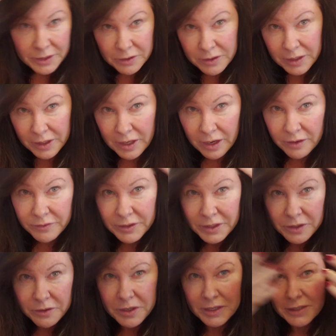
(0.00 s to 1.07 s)
you could cover,
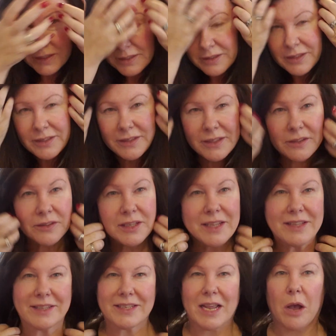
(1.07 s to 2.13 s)
you can still see
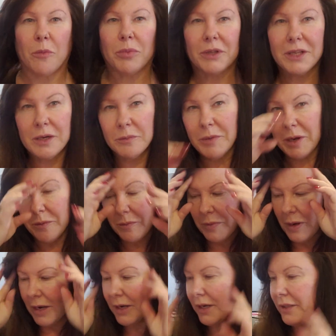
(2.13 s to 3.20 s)
the scalp a little bit,
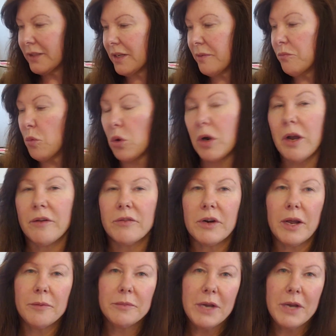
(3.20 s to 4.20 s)
but it's more covered up.